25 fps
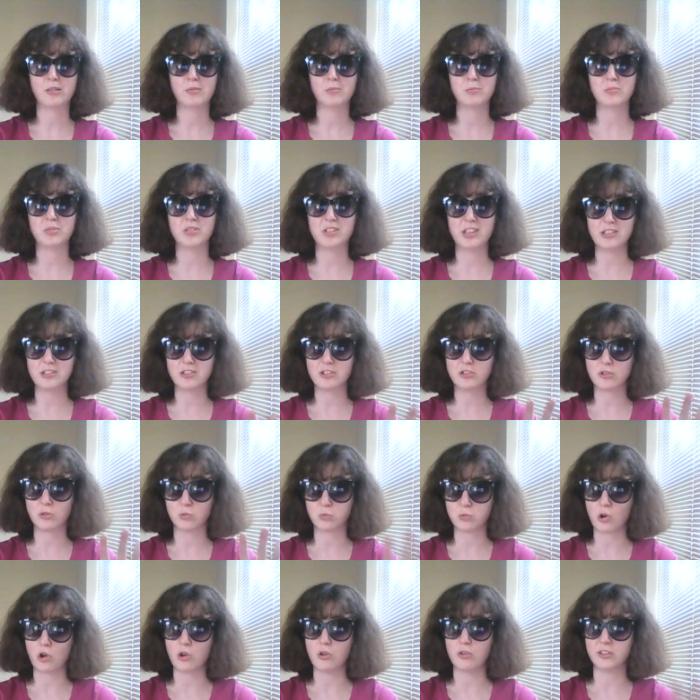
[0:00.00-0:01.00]
Since the
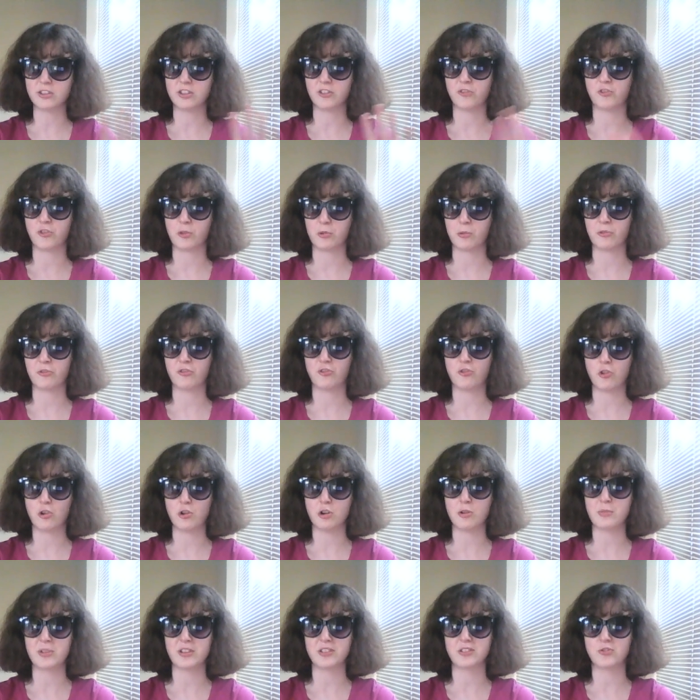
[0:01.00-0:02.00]
role and the
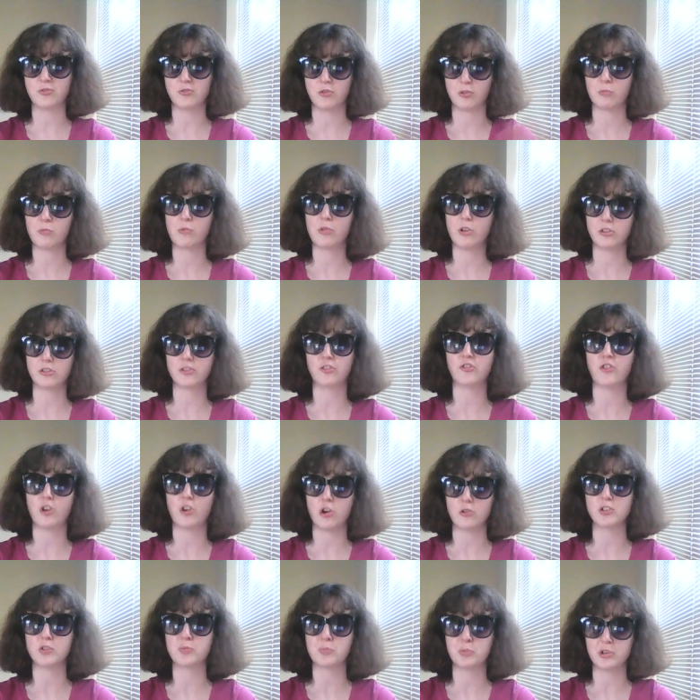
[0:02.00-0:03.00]
performance from Will
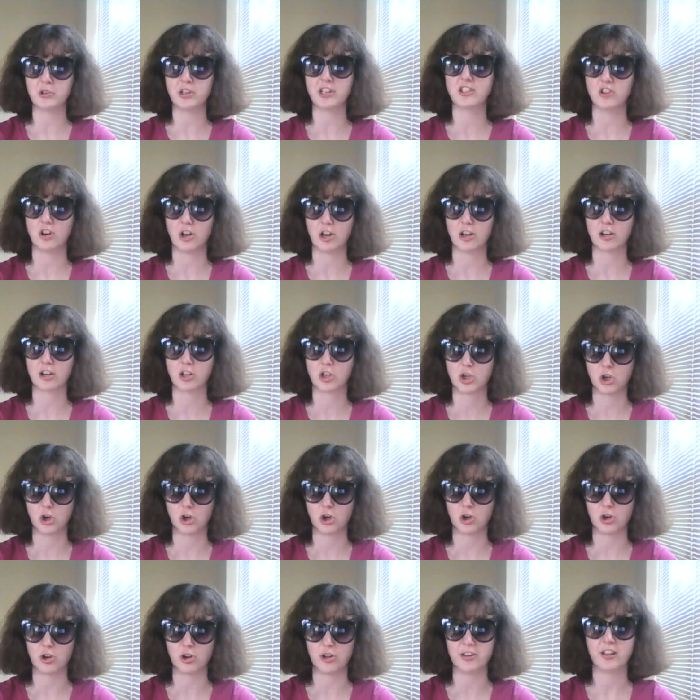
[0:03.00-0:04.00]
Dafoe is pretty darn
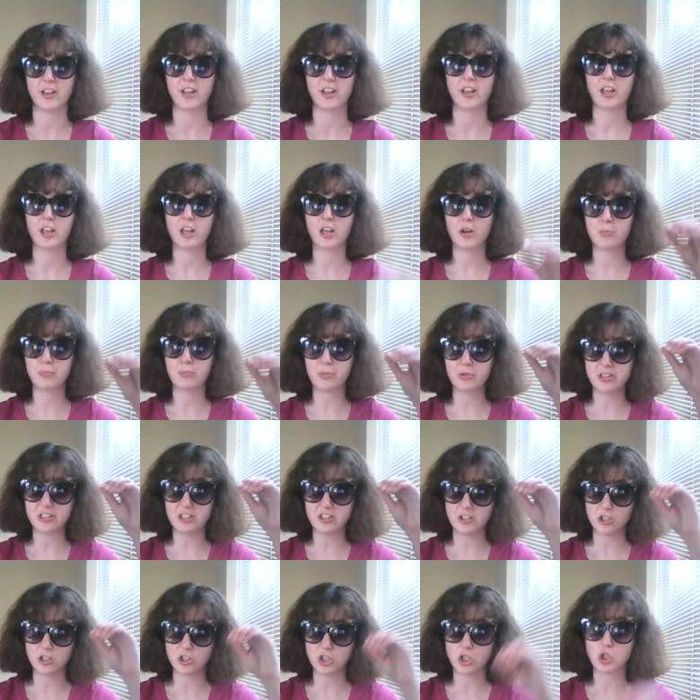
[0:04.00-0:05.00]
good, but
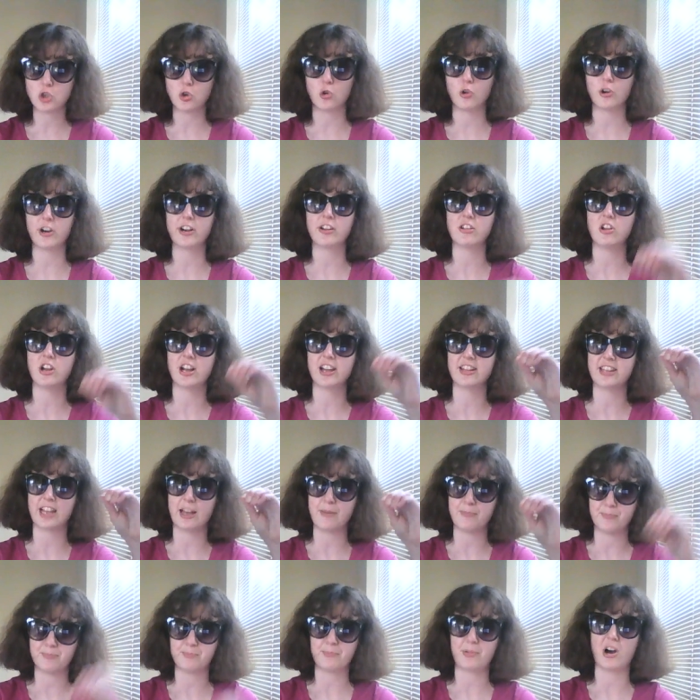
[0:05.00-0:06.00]
it's the storyline
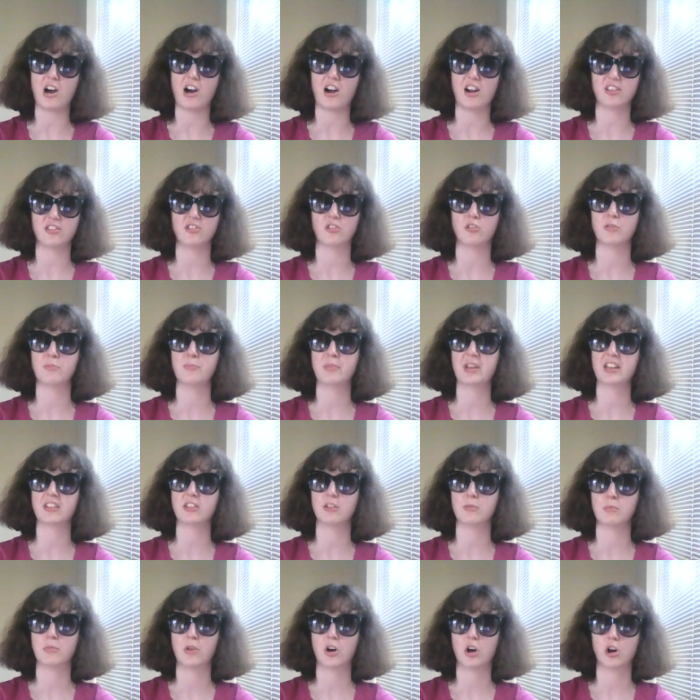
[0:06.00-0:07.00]
that bothered me
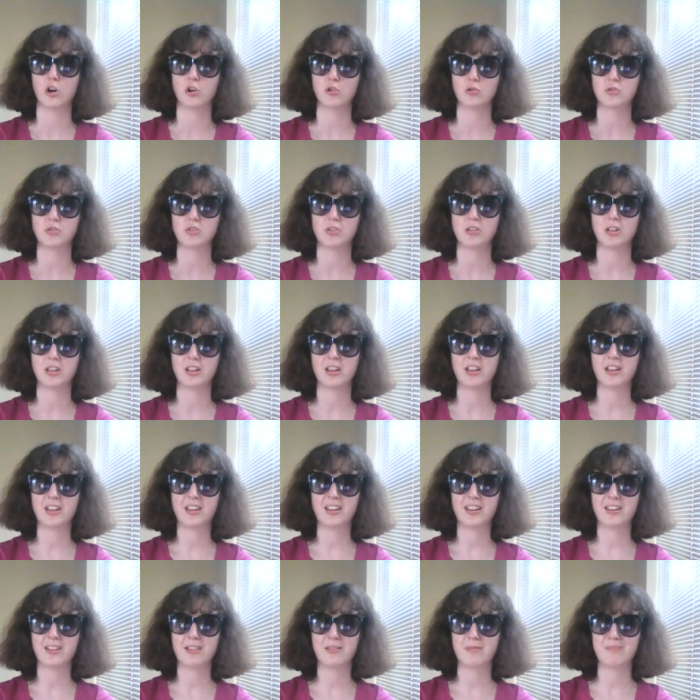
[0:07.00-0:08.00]
the most.
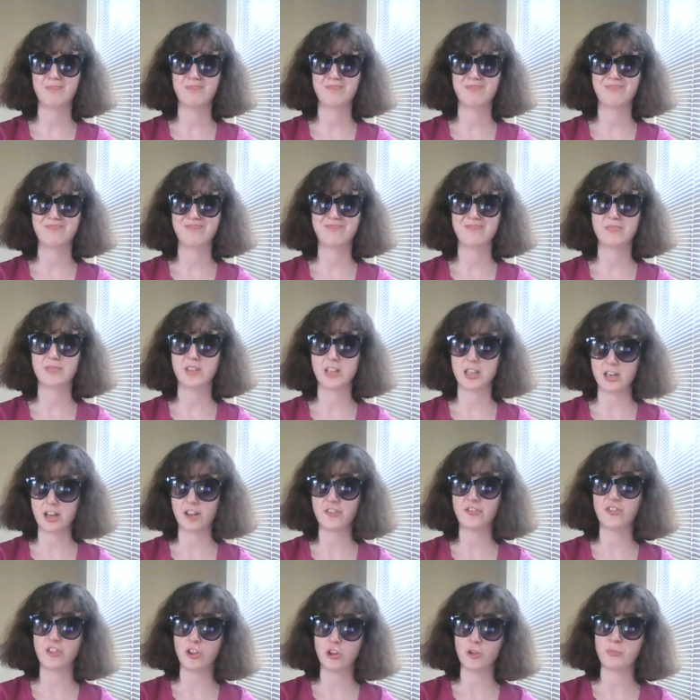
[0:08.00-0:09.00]
And I
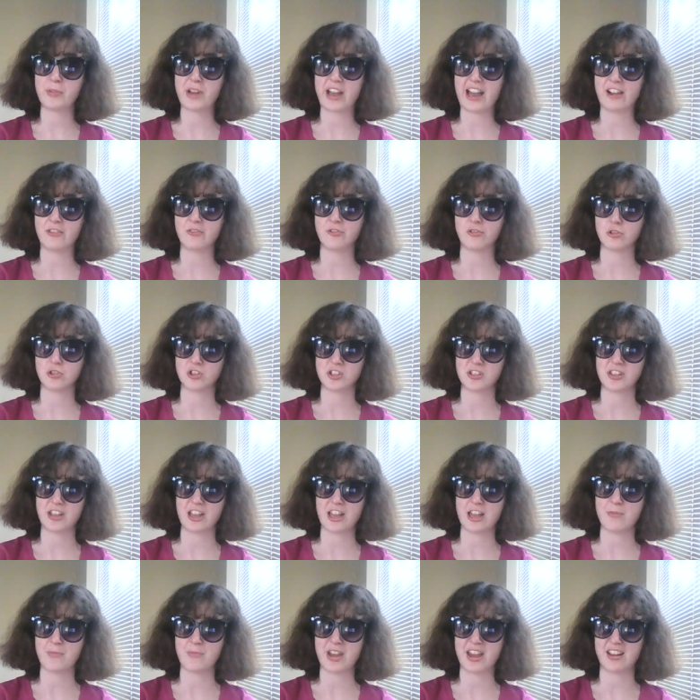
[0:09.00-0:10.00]
feel bad for
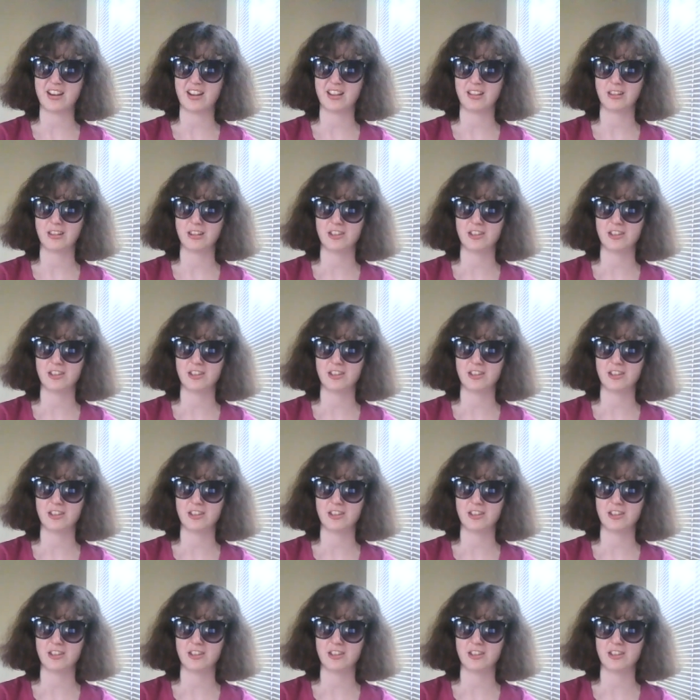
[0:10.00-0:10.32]
Sandman and